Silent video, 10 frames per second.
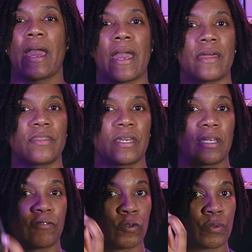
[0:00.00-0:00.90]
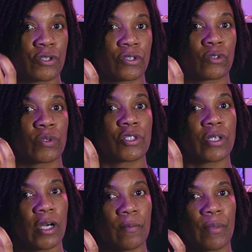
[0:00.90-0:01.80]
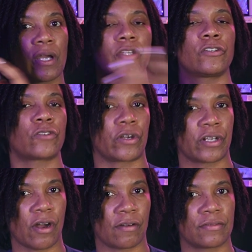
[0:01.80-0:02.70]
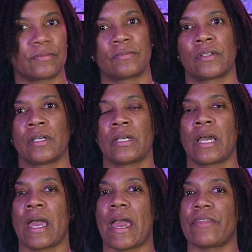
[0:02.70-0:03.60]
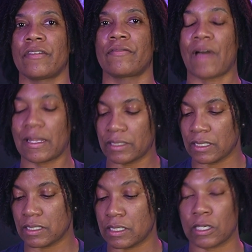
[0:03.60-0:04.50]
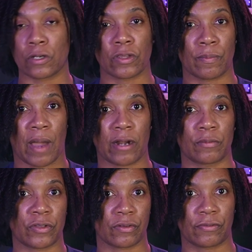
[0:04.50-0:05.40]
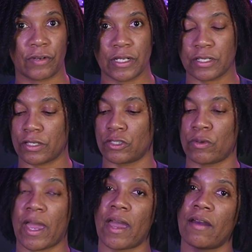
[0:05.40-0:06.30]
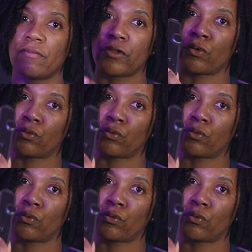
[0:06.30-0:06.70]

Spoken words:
And then if you push the switch up, you turn it off. And then finally, near the bottom, near the front, you have the